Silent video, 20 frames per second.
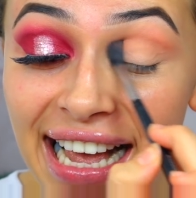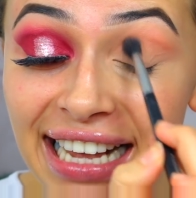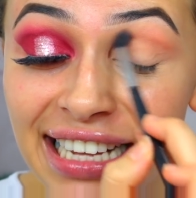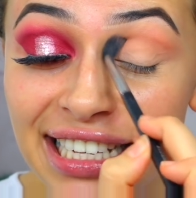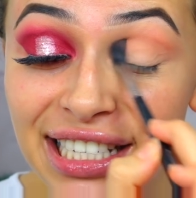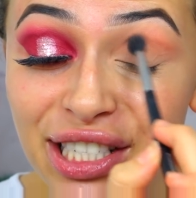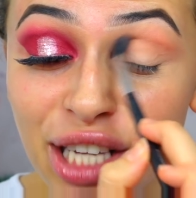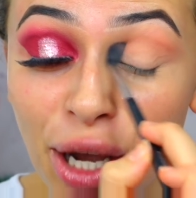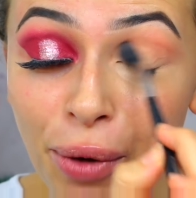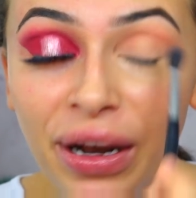
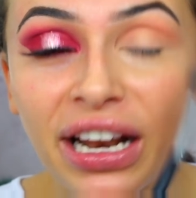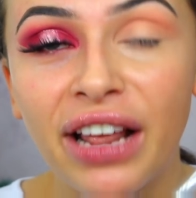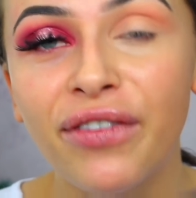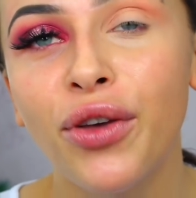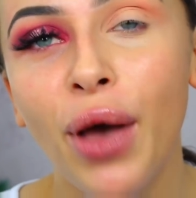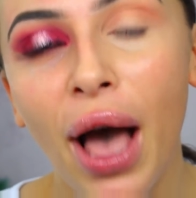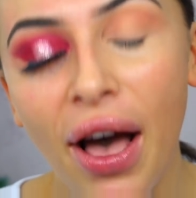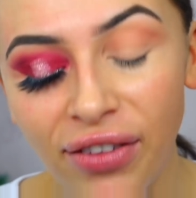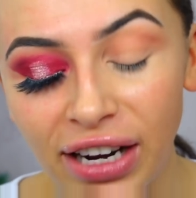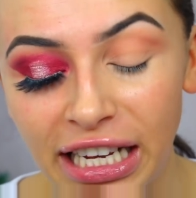It's so weird.
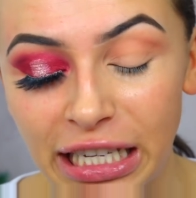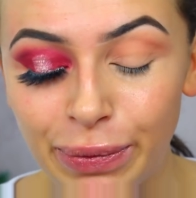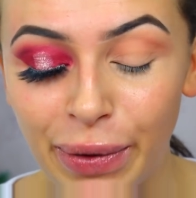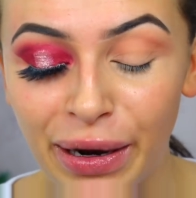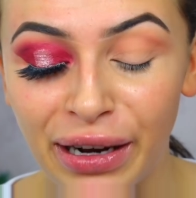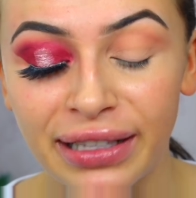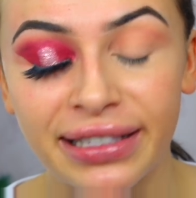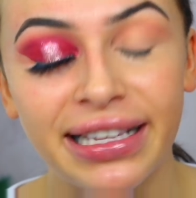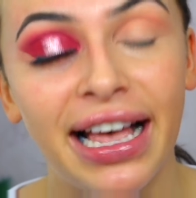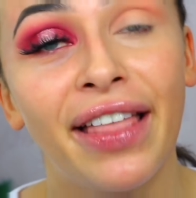If you haven't
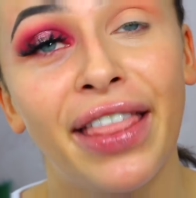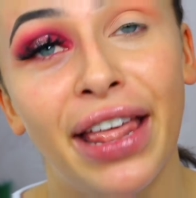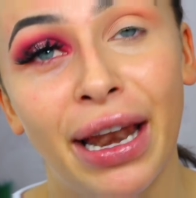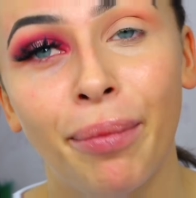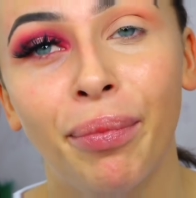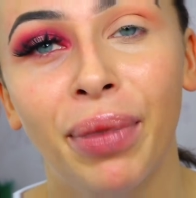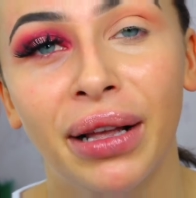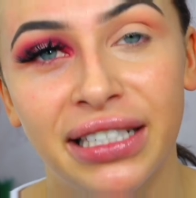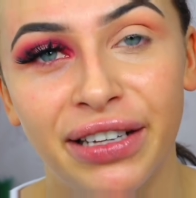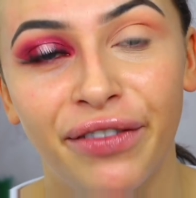experienced that,
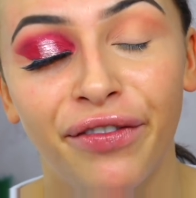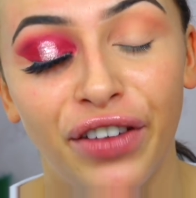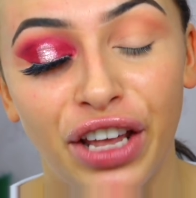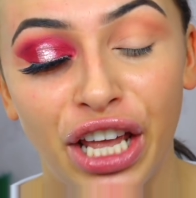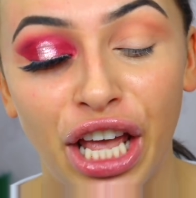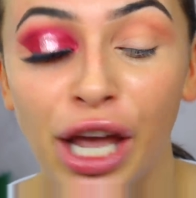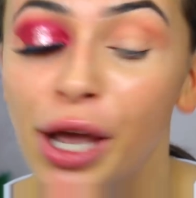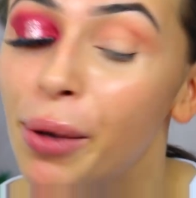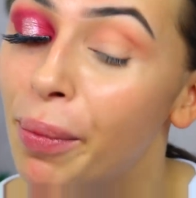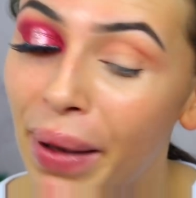then I'm buzzing for
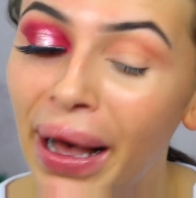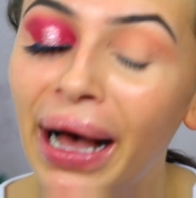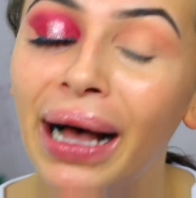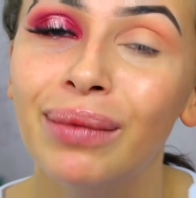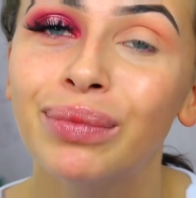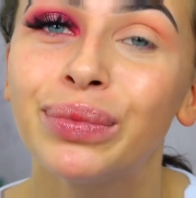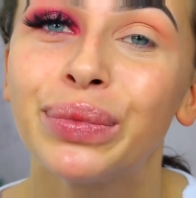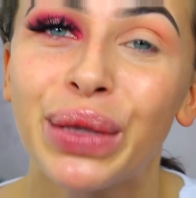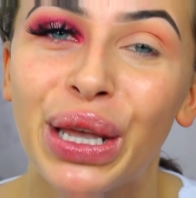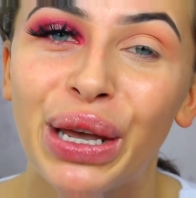you.
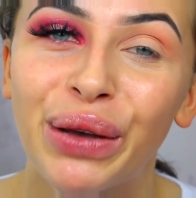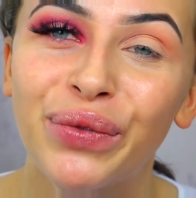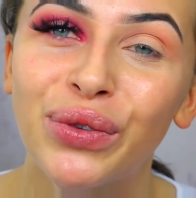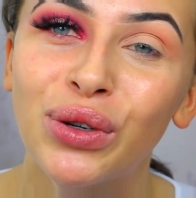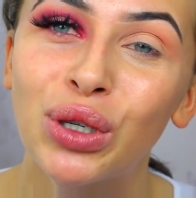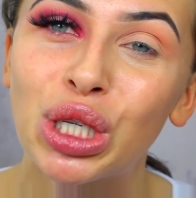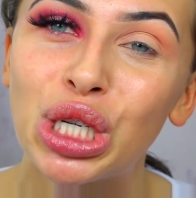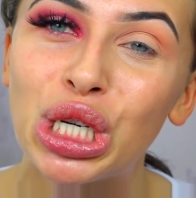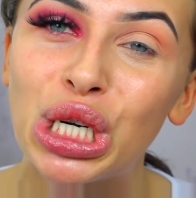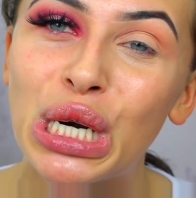But
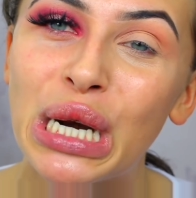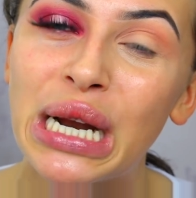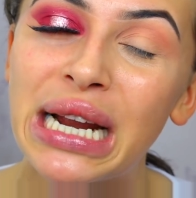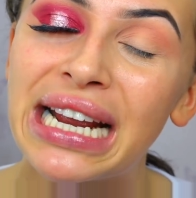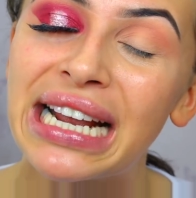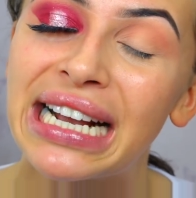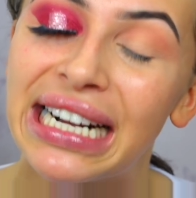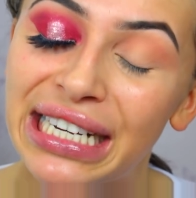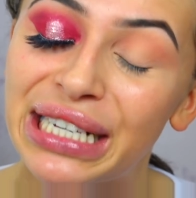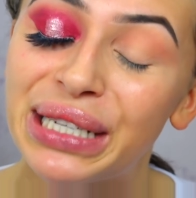
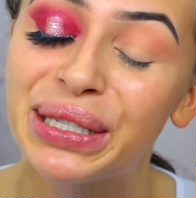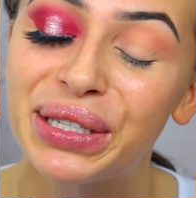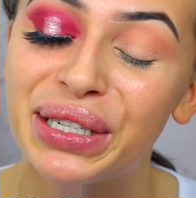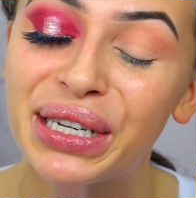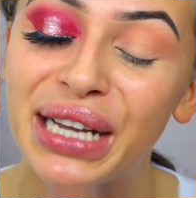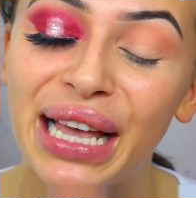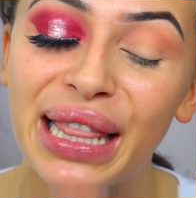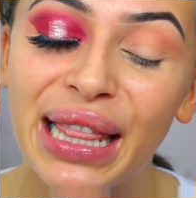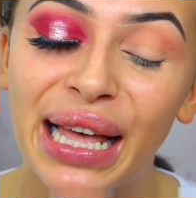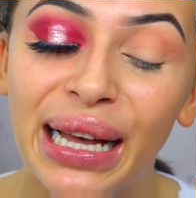unfortunately, I used
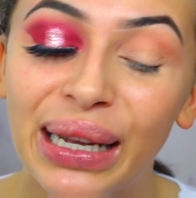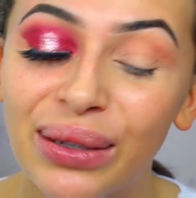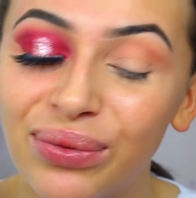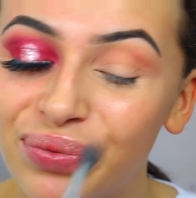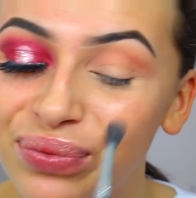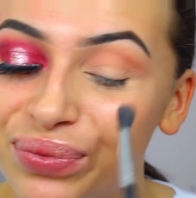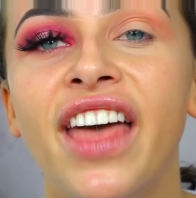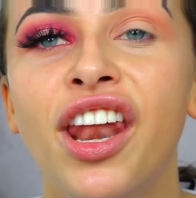to get that.